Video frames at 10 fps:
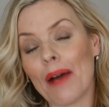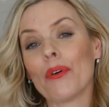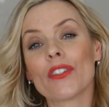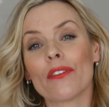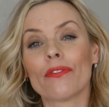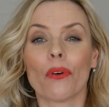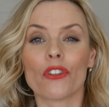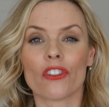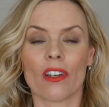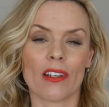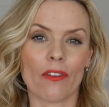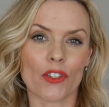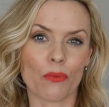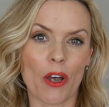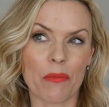I'm also fortunate
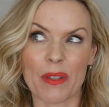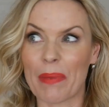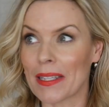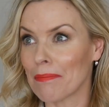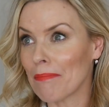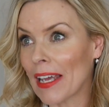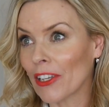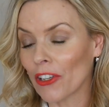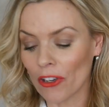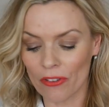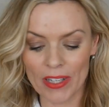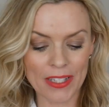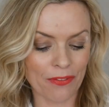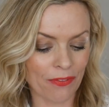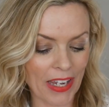enough to work with the best
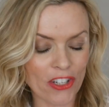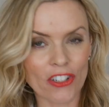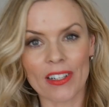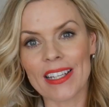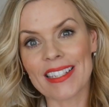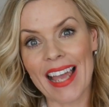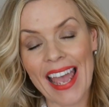manicurists, facialists,